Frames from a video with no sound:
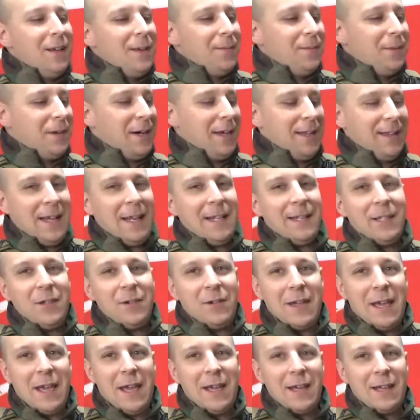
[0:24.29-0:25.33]
But that's
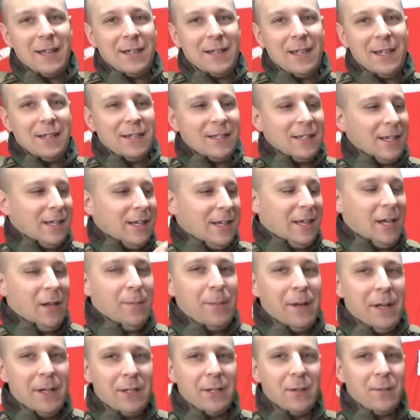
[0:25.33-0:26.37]
okay, because that's going to
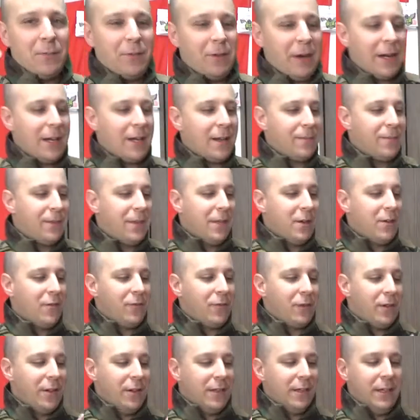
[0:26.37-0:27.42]
help us break up the
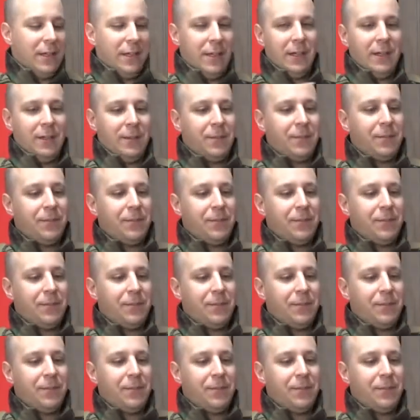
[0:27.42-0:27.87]
overall uh,